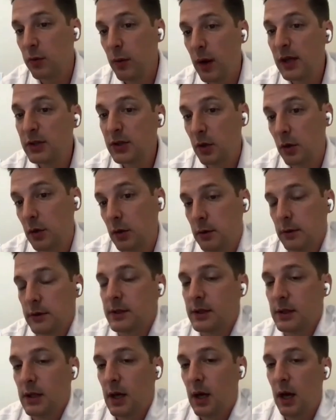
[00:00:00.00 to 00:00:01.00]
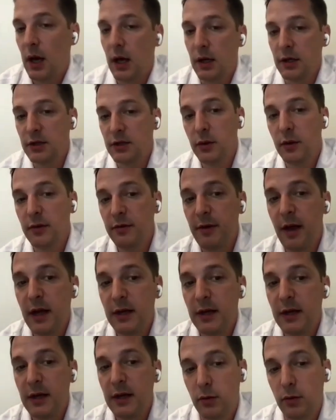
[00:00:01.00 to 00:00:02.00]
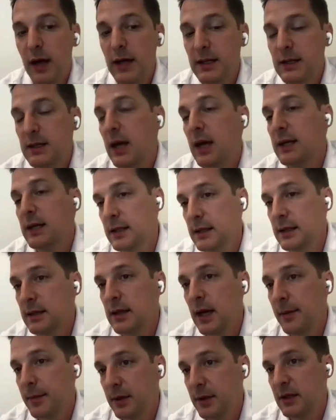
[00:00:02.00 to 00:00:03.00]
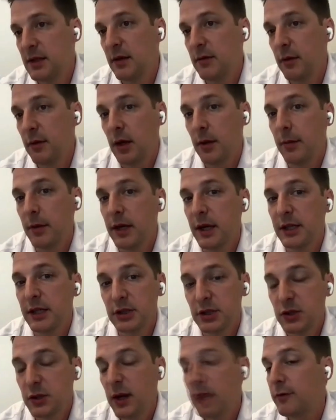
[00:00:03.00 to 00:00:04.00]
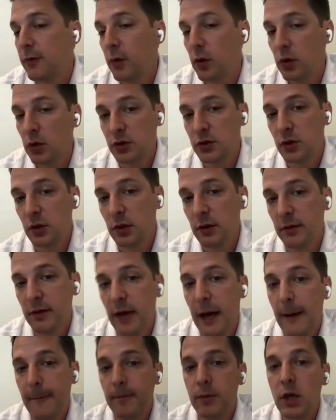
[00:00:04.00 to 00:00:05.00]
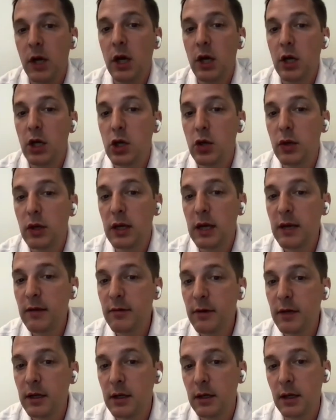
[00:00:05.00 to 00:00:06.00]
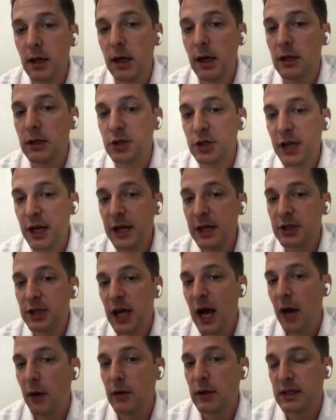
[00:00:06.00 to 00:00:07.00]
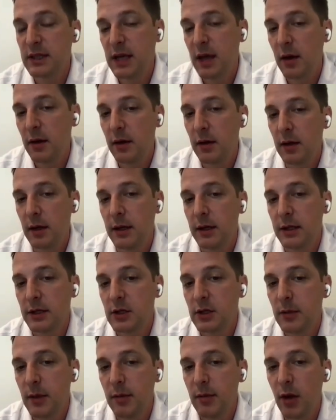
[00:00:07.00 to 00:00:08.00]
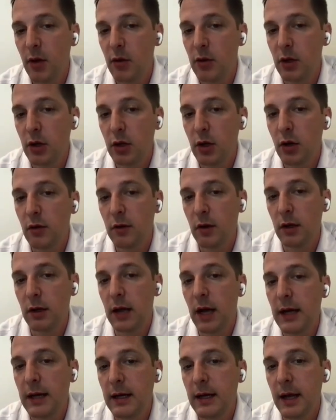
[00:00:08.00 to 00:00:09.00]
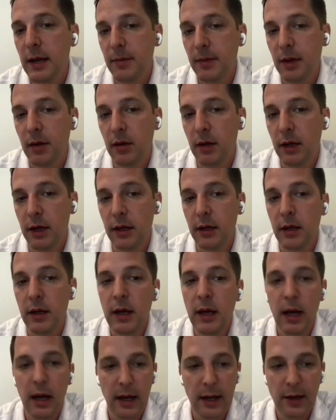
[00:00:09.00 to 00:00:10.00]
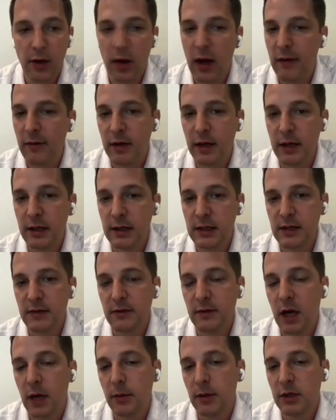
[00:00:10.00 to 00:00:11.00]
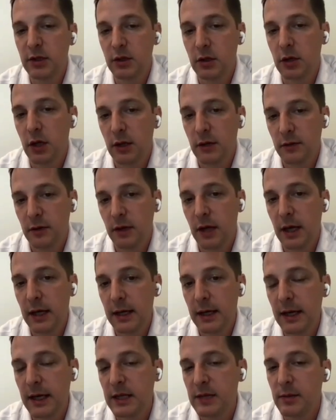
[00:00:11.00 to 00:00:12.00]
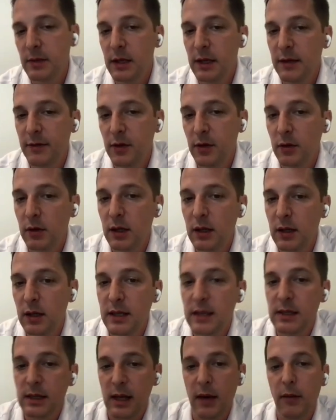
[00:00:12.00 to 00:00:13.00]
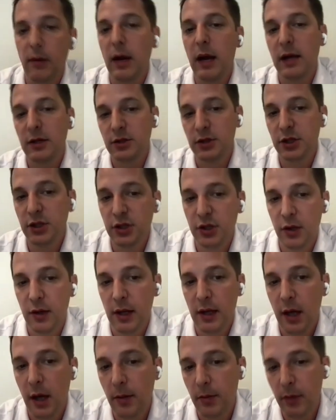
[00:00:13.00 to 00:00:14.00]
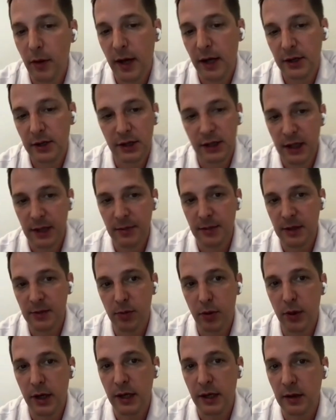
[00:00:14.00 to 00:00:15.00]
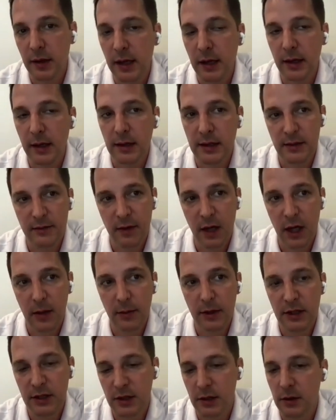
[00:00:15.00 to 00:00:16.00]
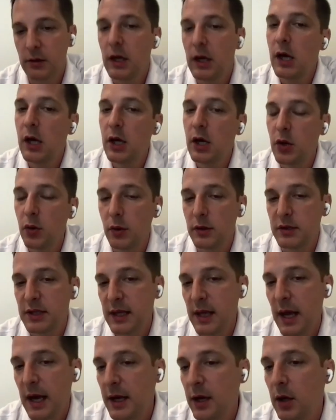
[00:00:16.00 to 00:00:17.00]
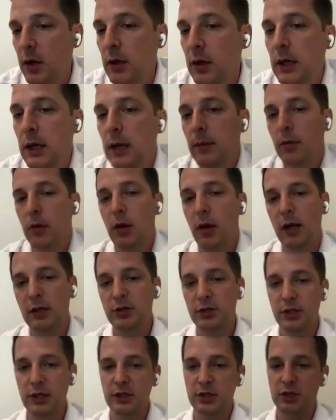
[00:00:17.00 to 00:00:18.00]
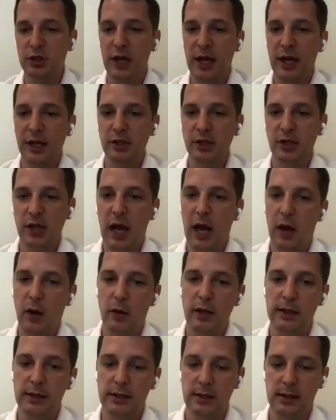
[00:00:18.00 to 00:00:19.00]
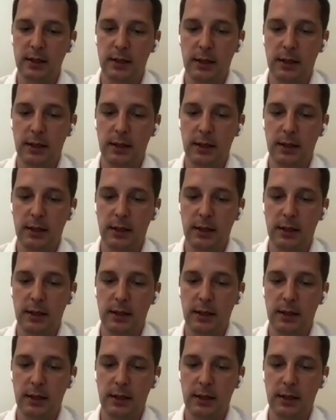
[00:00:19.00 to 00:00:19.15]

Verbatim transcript: thresholds uh, to affect your right sizing type of stuff recommendations, you have full control of that. You can even uh, change how it's calculating it. So maybe I want to look over a 90 day period. I don't have any in this environment turned on for 90 days, but if you click these, that would actually show that up. We actually keep this pretty clean in this environment, so you won't see that here. But it'll actually change how it's